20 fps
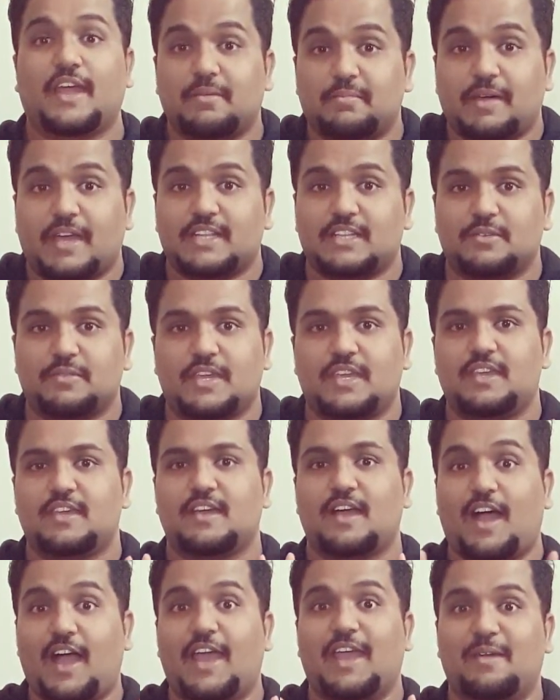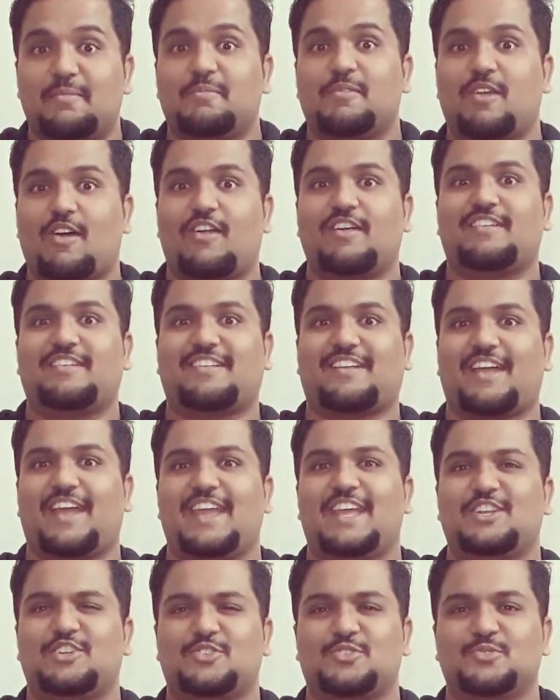And by the way, I am not
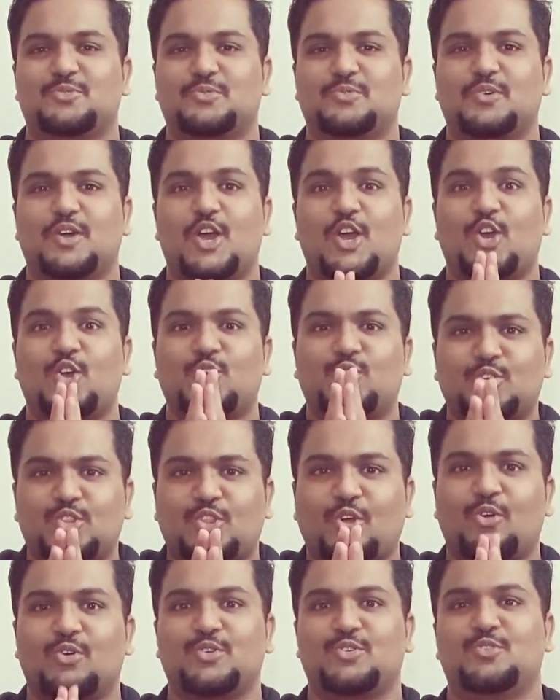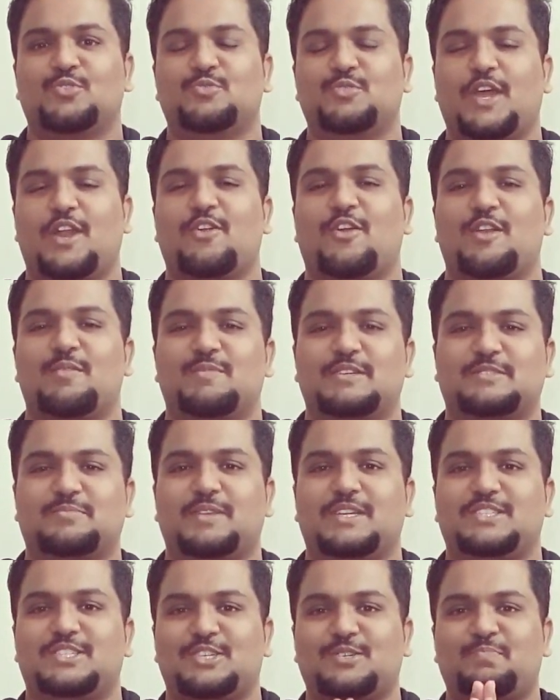trying to kutuk Anonymous
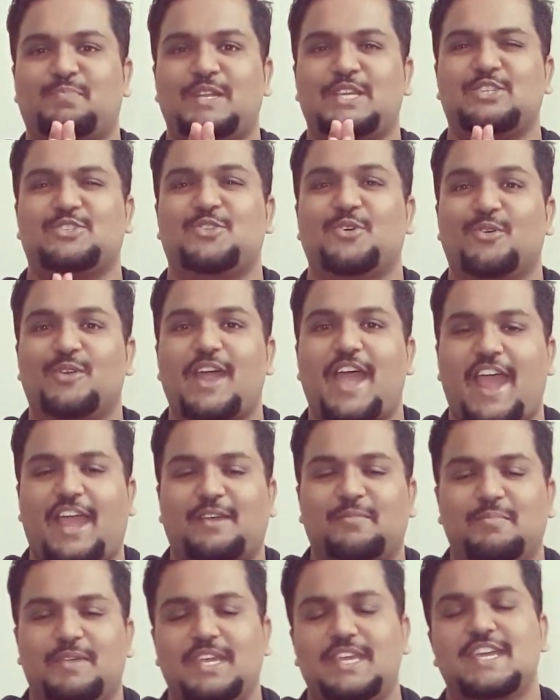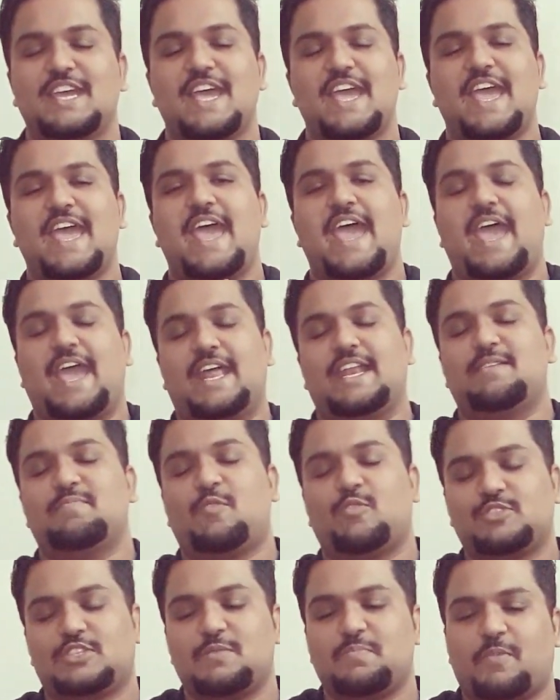Malaysia, please don't hack me. And
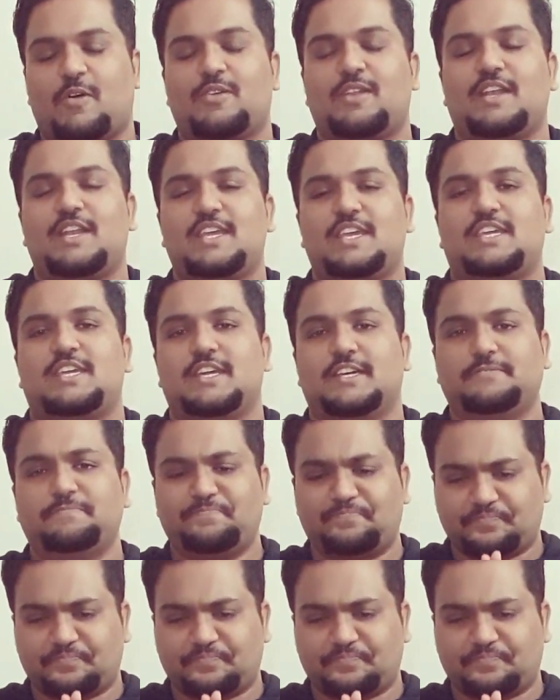most importantly here,